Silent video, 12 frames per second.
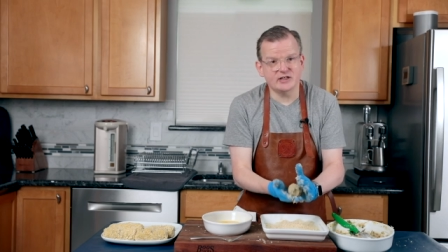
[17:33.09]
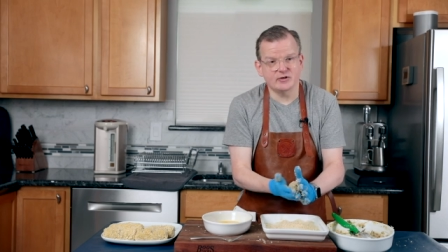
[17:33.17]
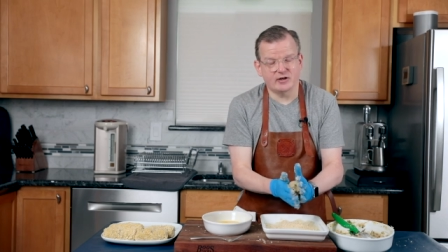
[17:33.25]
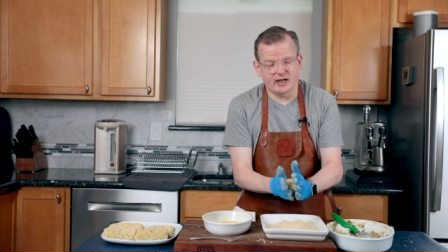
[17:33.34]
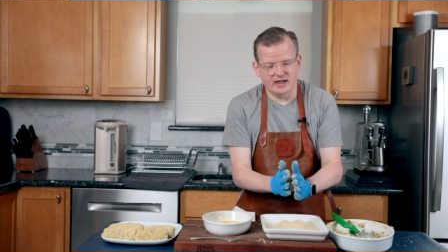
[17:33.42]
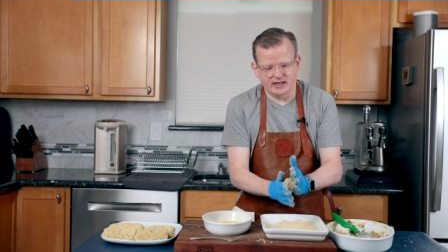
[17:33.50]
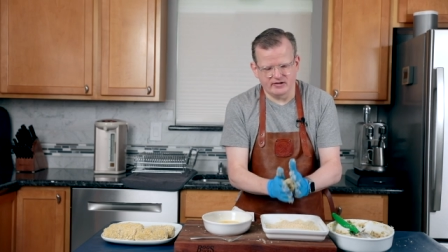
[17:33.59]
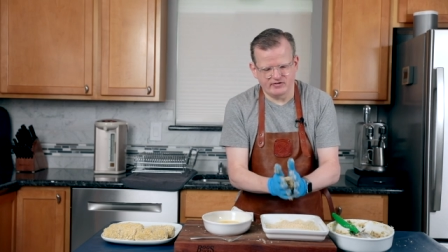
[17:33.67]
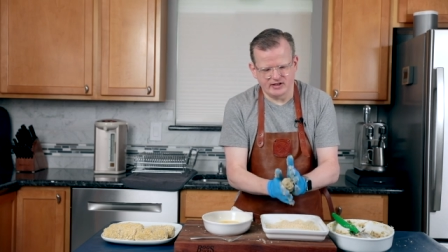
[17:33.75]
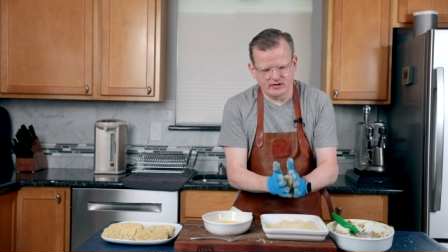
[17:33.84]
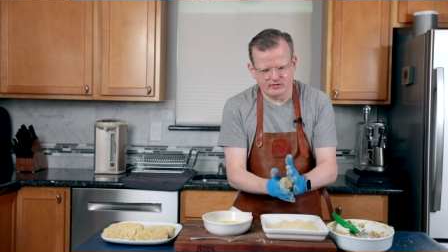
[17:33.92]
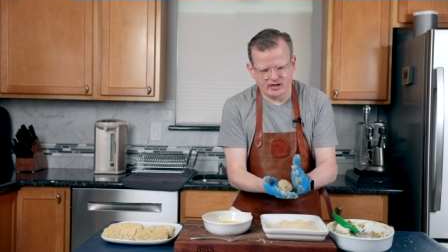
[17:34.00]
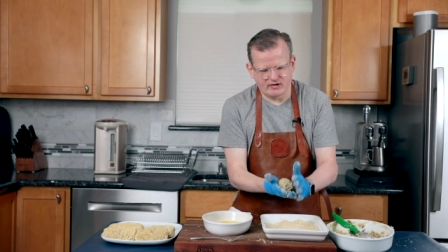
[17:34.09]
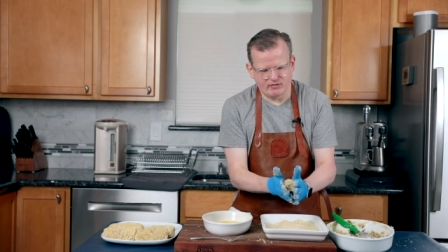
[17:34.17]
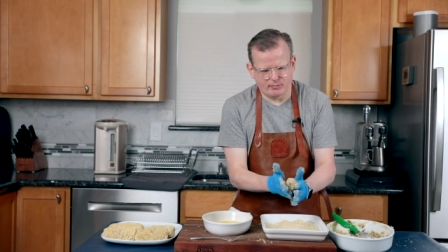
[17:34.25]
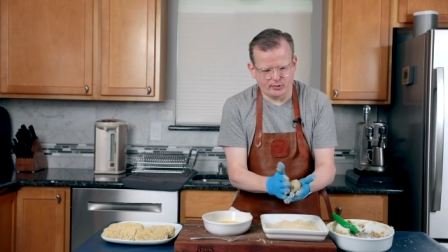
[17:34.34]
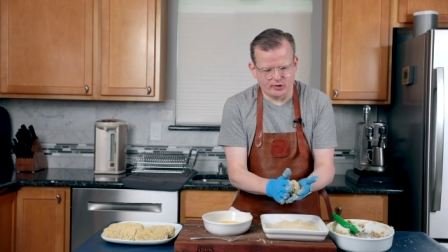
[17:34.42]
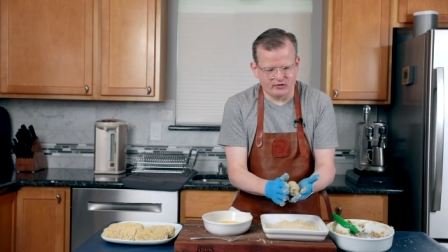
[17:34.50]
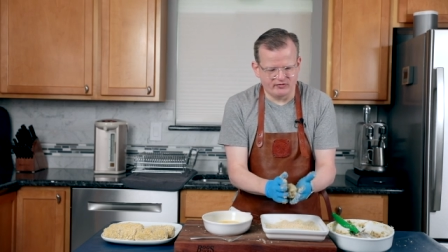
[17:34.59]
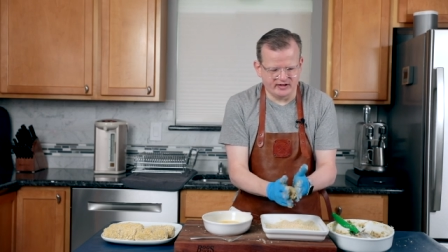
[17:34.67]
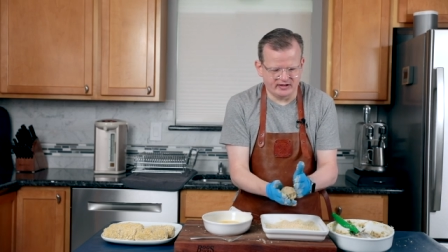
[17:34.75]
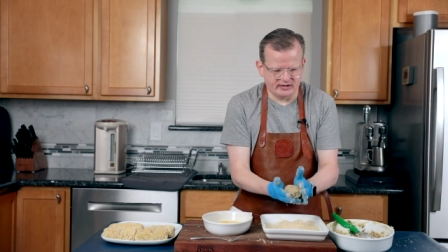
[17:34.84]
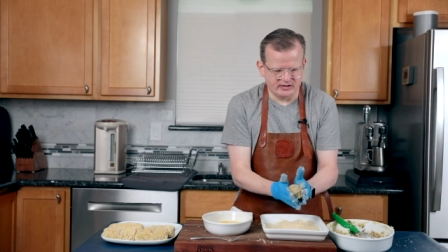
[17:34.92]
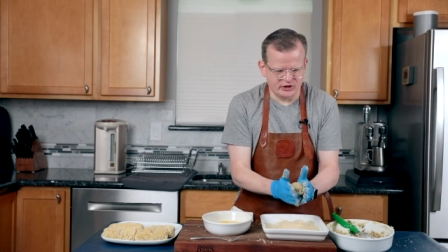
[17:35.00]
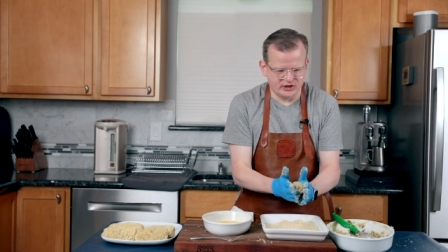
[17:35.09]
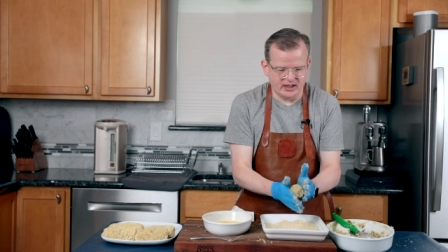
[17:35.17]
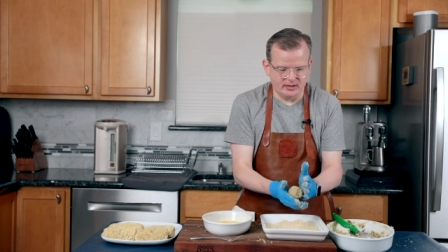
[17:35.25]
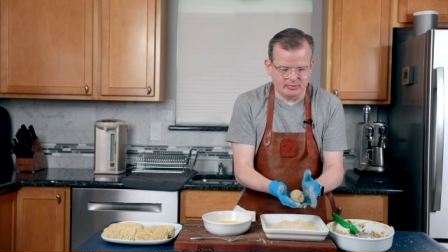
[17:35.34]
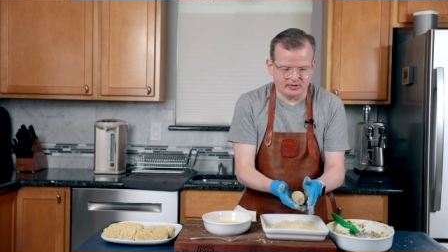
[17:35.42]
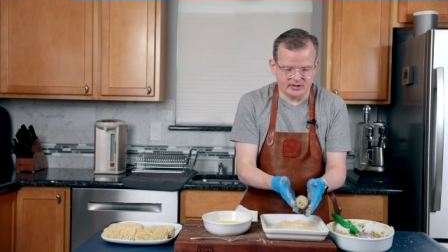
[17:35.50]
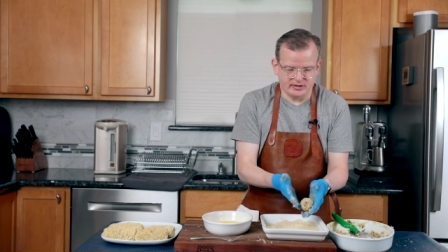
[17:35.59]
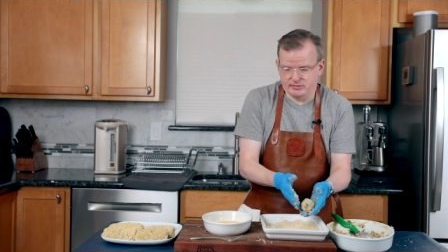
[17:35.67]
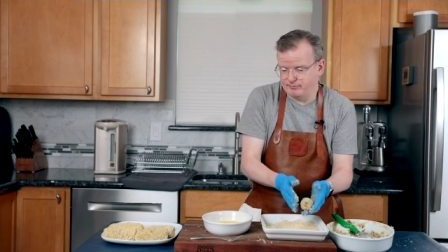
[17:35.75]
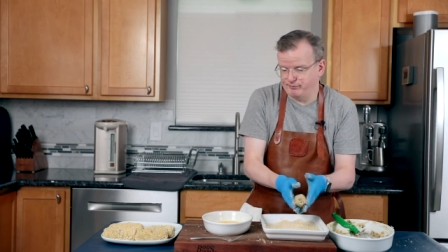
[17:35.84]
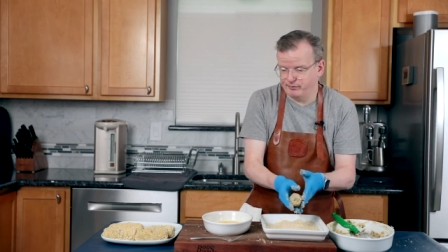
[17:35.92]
it's okay if they don't have a perfect shape because